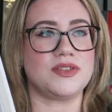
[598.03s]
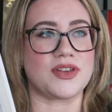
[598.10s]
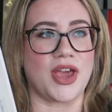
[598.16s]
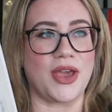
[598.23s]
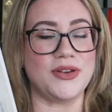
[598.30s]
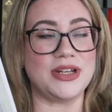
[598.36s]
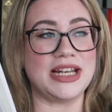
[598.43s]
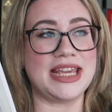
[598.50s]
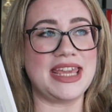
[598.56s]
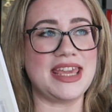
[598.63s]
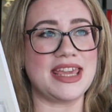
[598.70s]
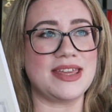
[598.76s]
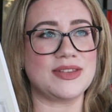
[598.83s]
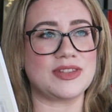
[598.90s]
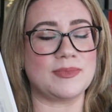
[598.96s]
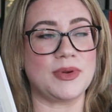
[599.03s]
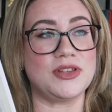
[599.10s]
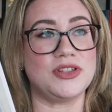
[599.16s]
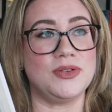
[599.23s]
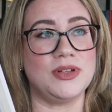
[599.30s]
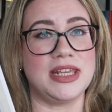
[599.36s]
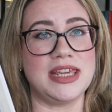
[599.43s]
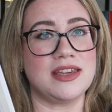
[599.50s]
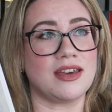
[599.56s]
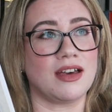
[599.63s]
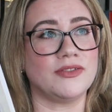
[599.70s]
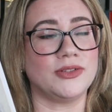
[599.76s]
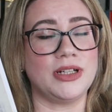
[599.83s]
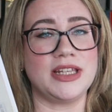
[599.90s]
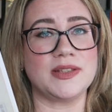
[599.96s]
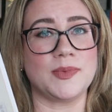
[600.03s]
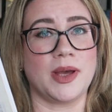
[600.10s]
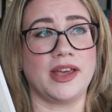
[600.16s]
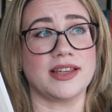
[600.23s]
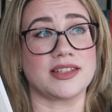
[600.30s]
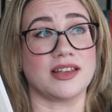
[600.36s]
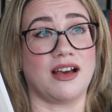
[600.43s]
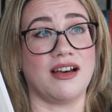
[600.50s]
Tonally, it's the most unique out of all his works,